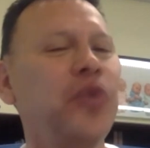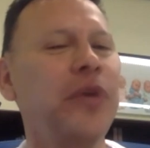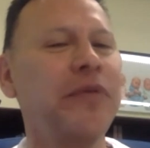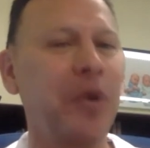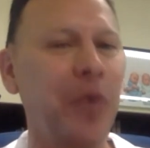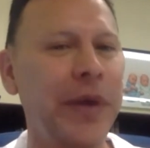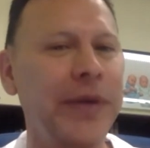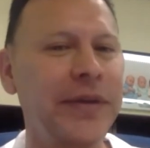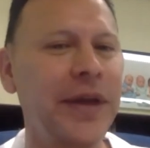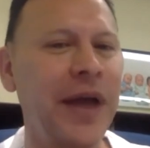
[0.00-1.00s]
to
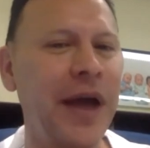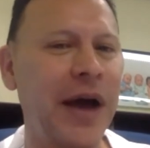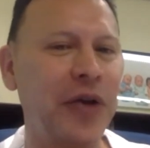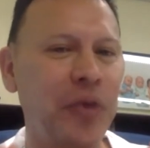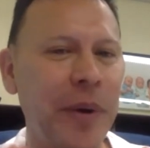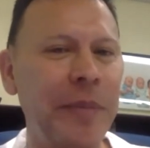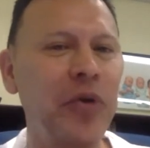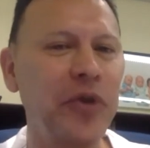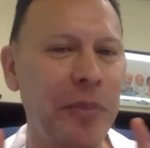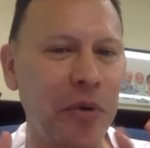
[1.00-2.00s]
evaluate at the moment
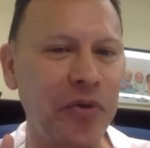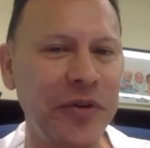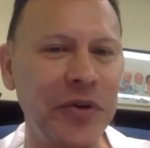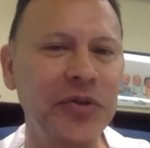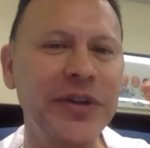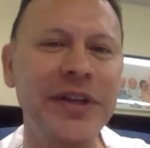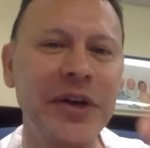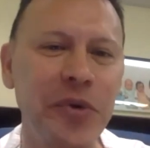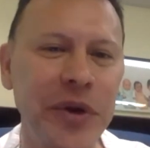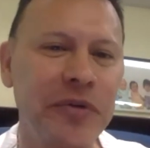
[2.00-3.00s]
of the procedure the
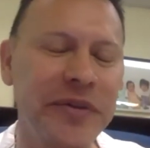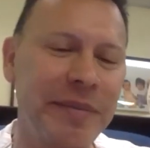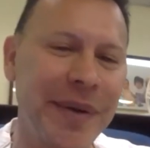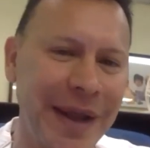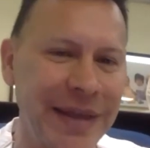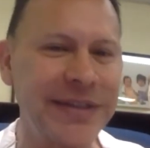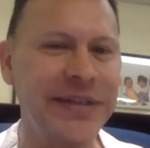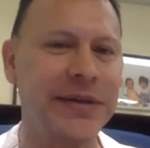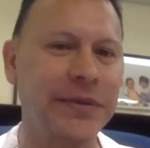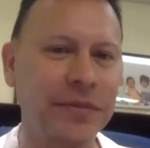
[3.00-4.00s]
degree of the
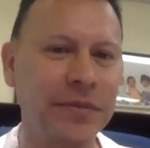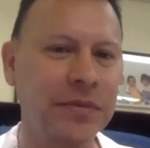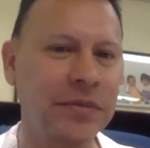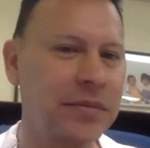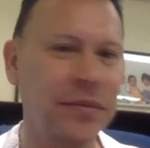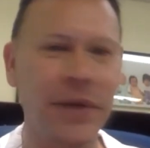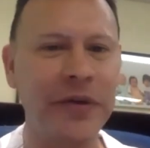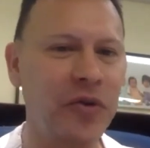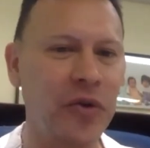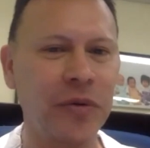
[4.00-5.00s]
malacia. I
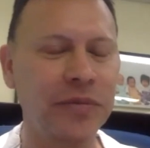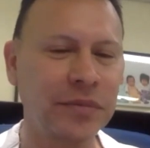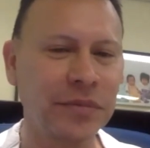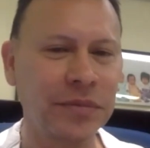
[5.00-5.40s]
don't know.